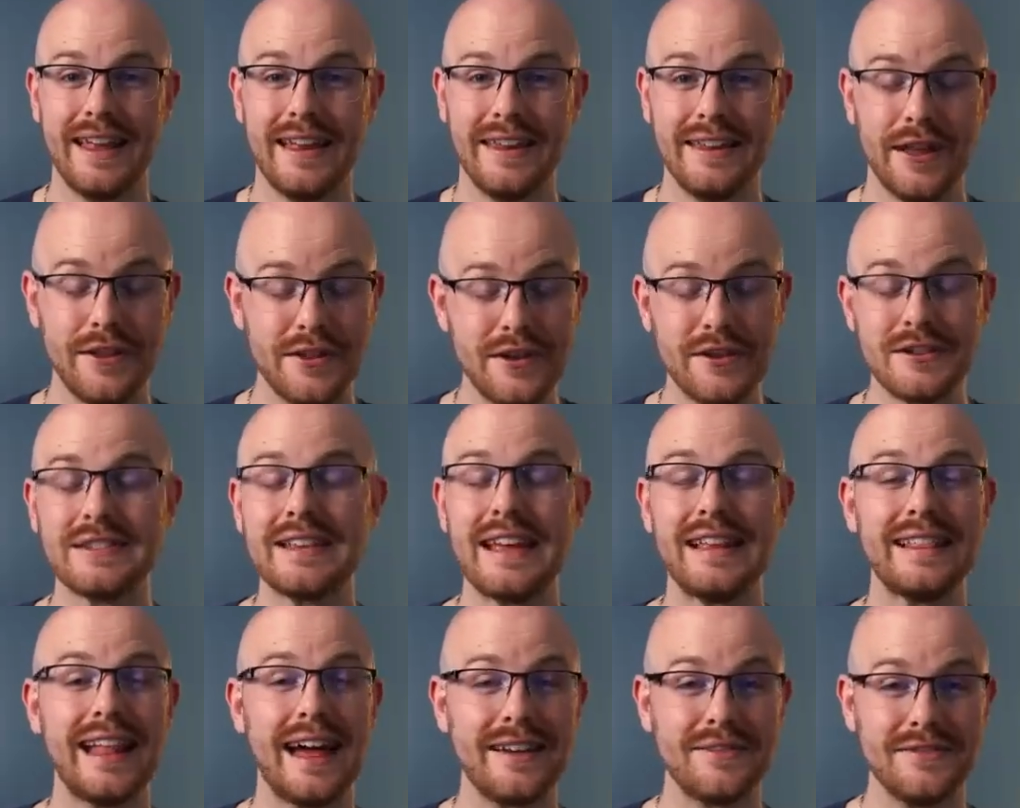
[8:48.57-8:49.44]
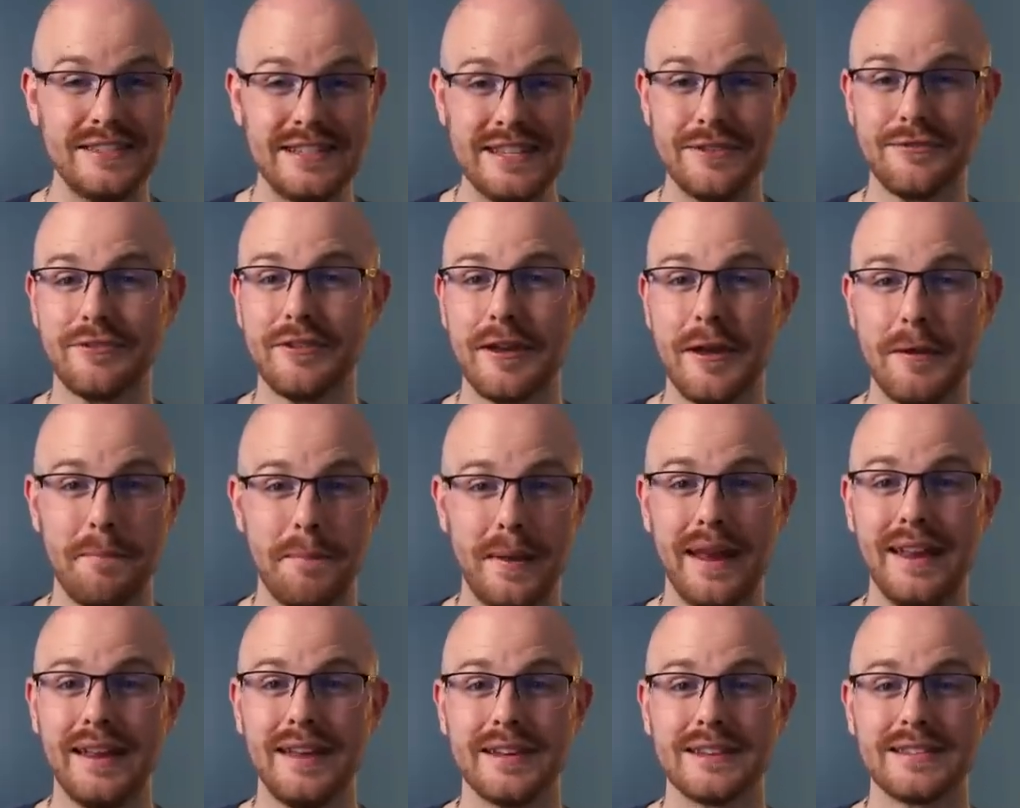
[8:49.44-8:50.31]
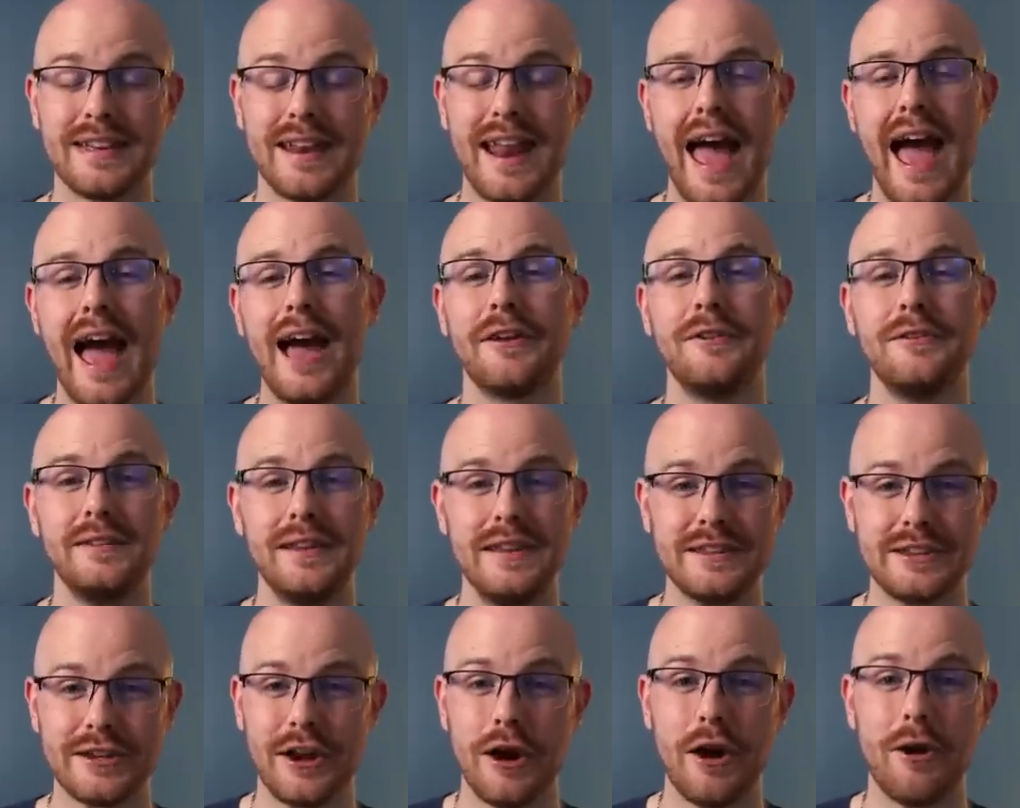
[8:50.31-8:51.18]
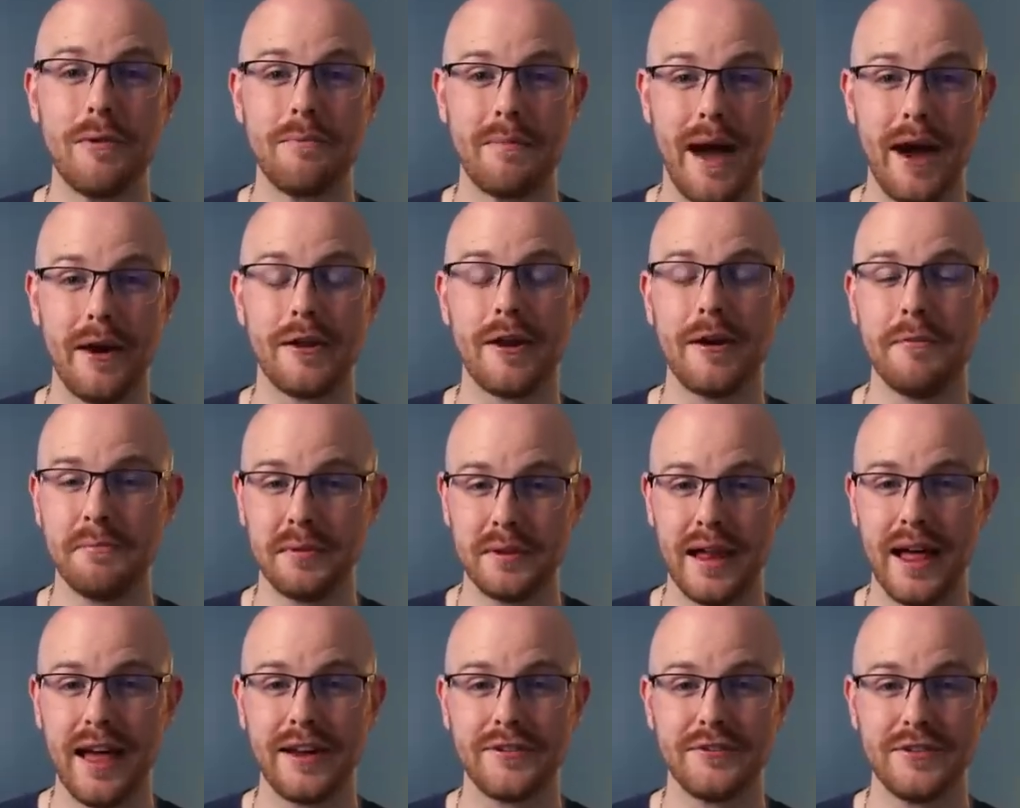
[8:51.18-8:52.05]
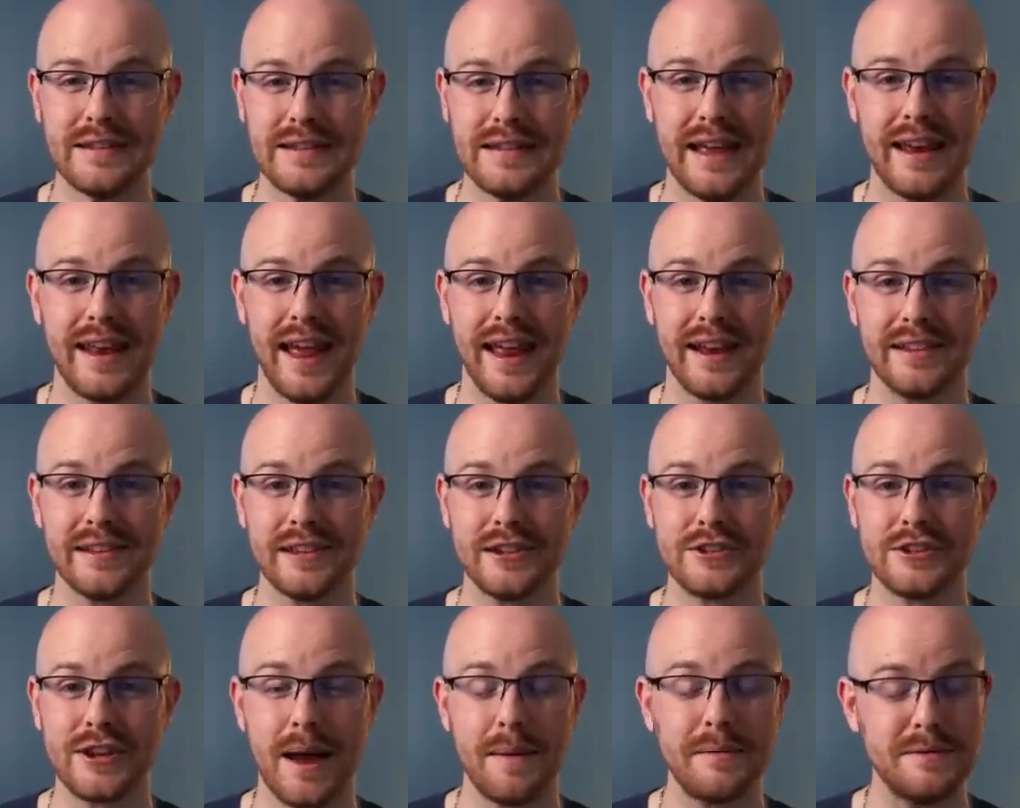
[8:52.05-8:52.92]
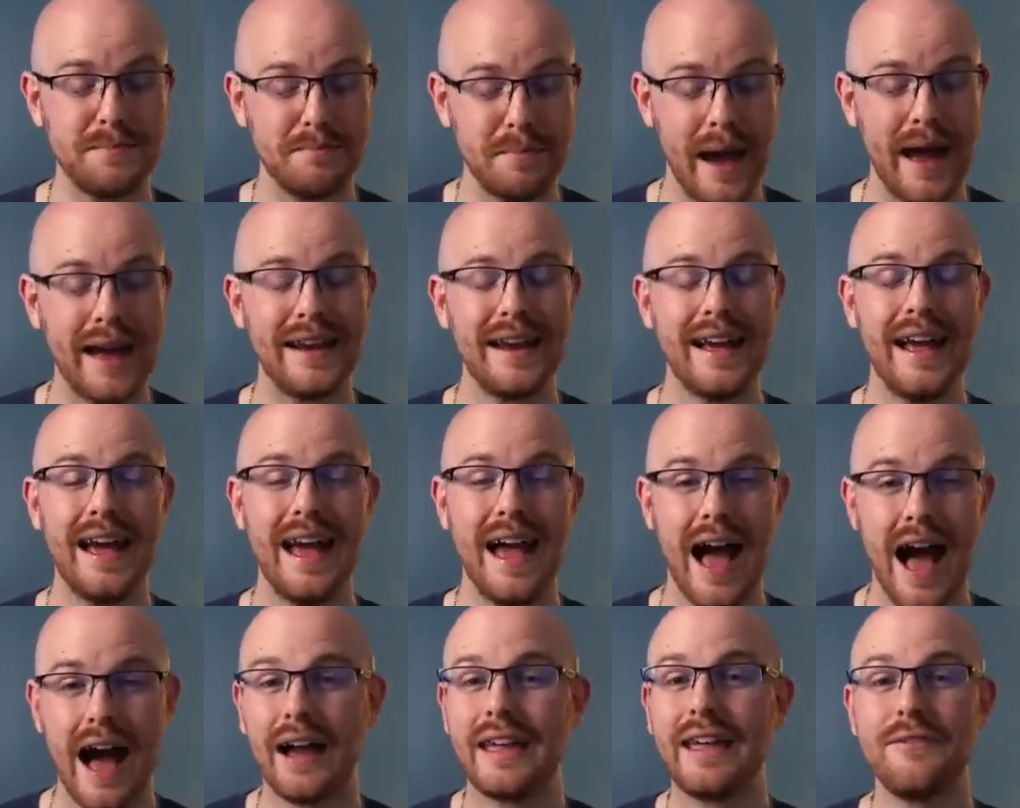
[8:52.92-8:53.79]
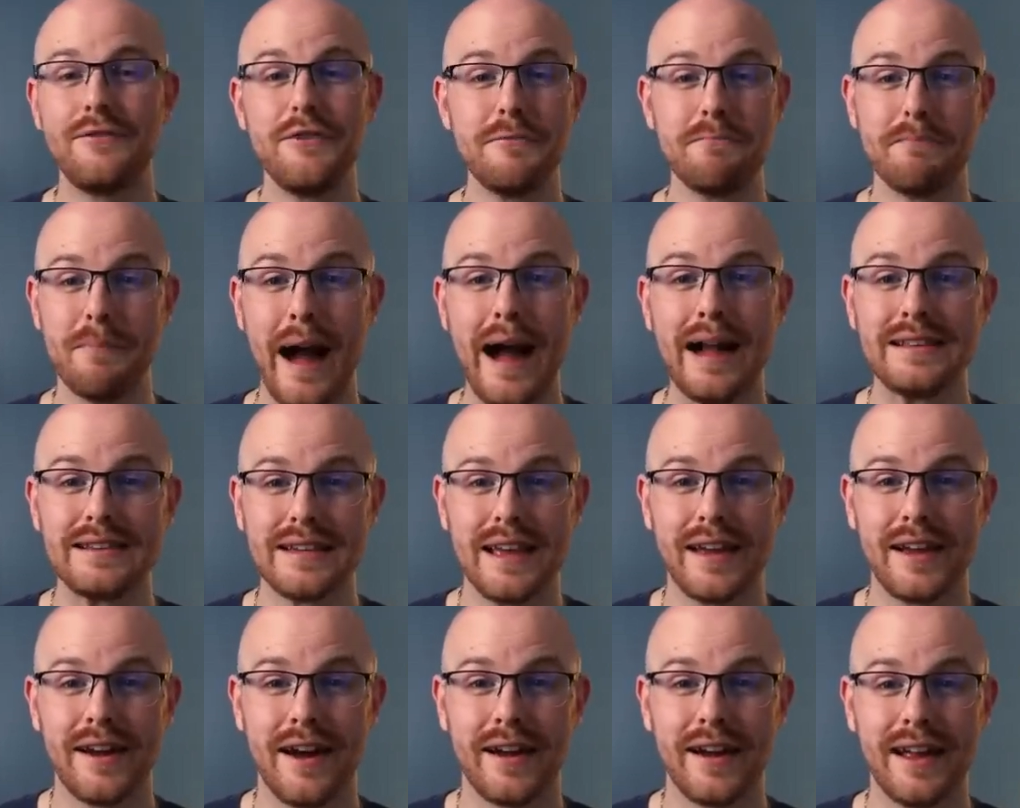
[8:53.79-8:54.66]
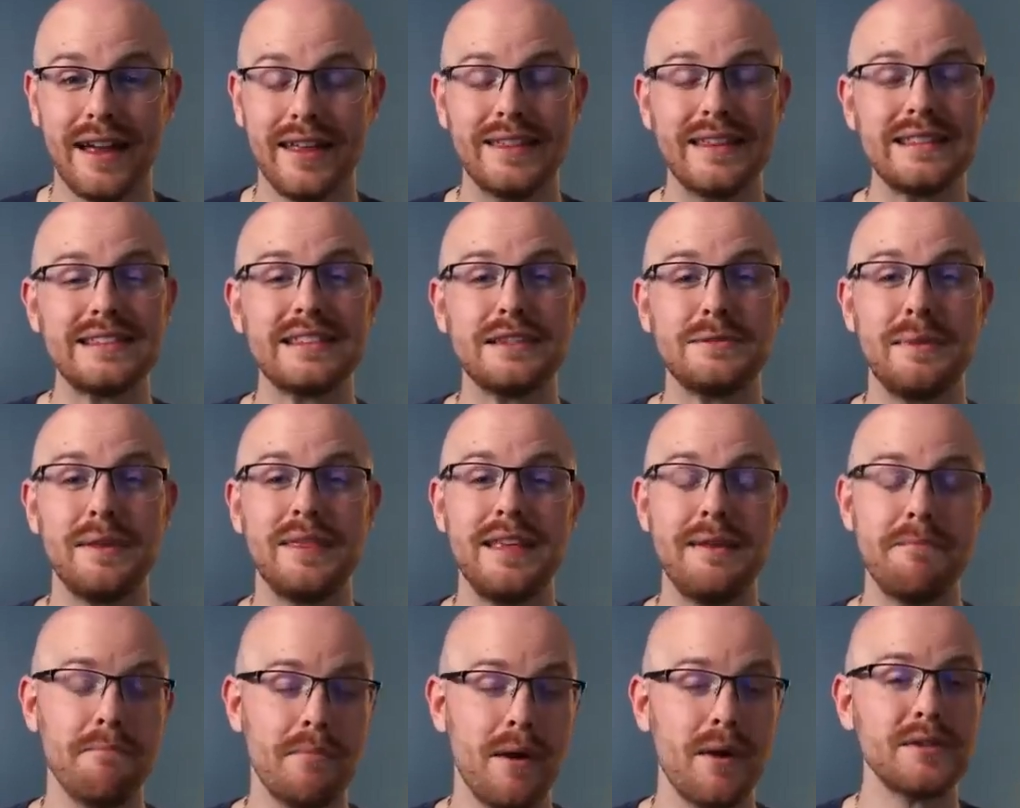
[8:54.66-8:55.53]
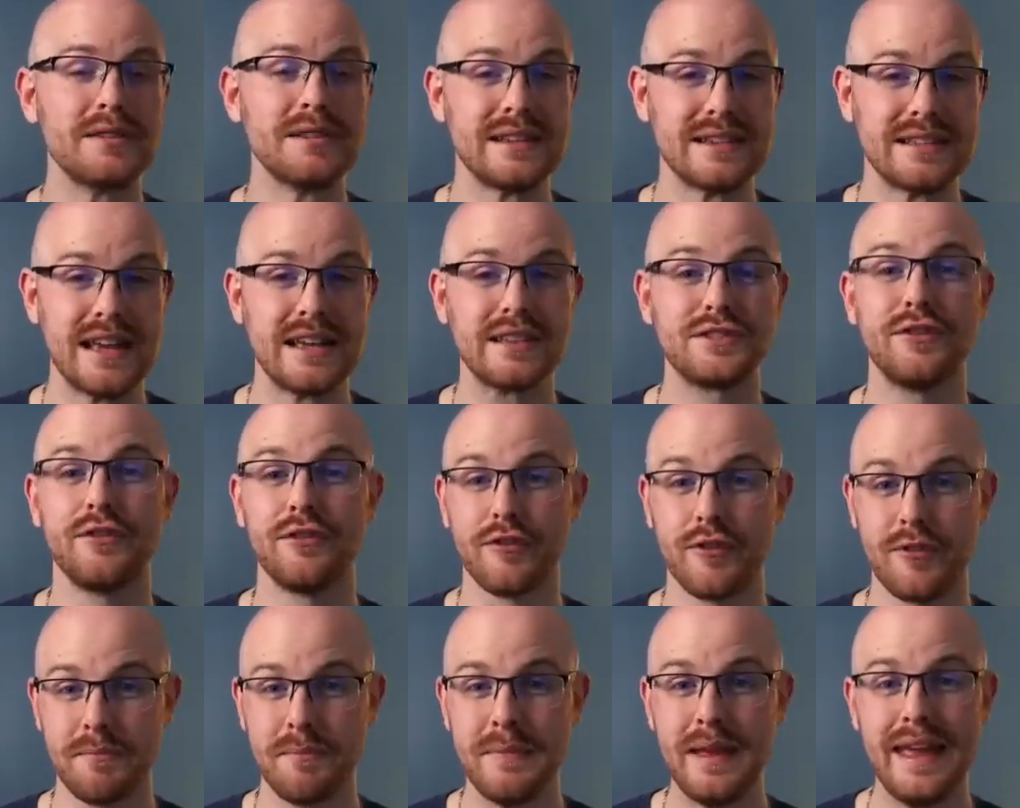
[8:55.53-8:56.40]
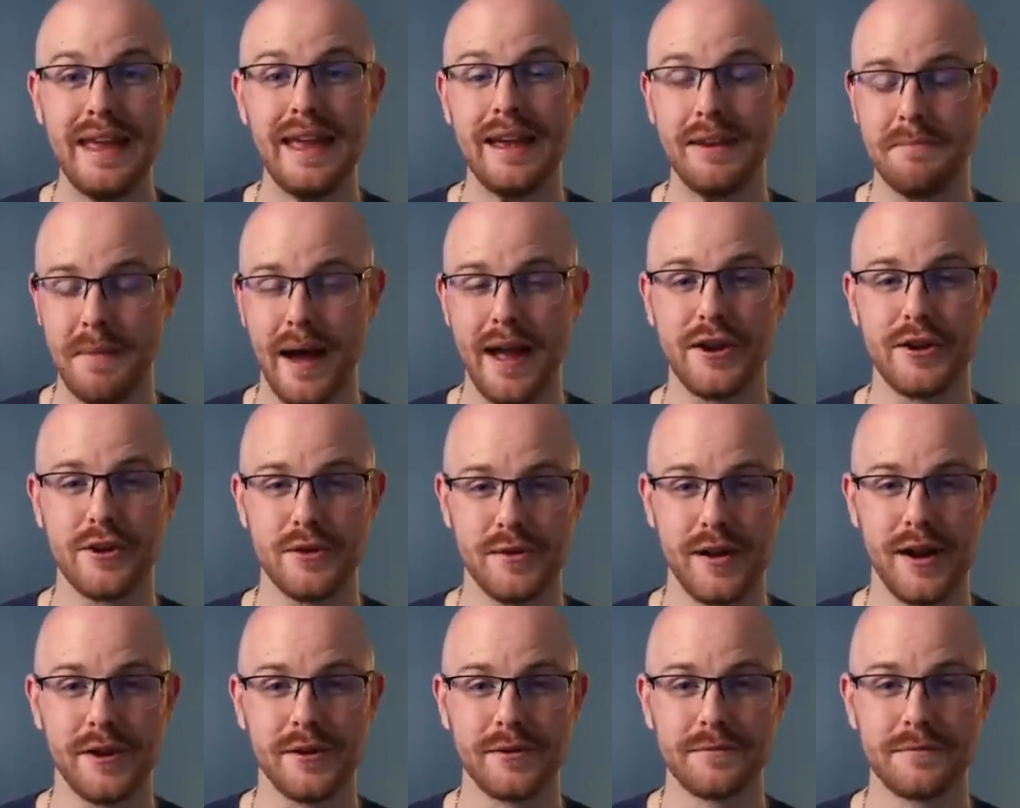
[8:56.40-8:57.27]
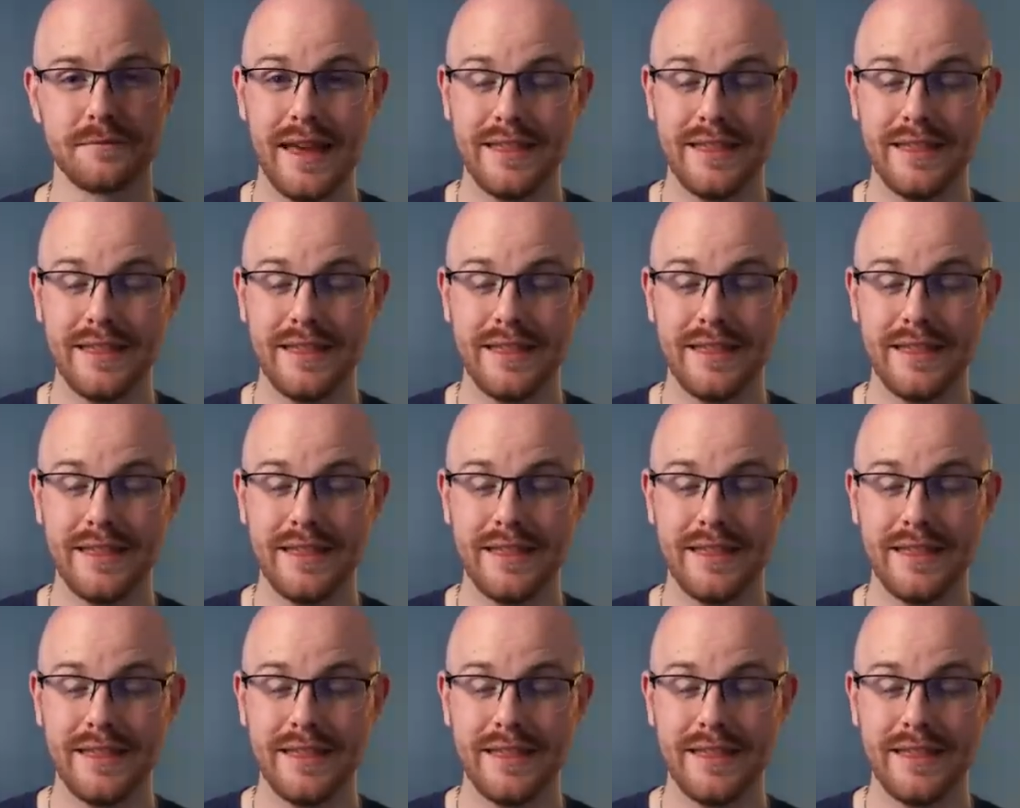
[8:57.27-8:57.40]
Now, there's a lot of different opinions on how you need to go about applying for data analyst jobs, but I'll give you my take on it, and this has been the most successful for me in my career.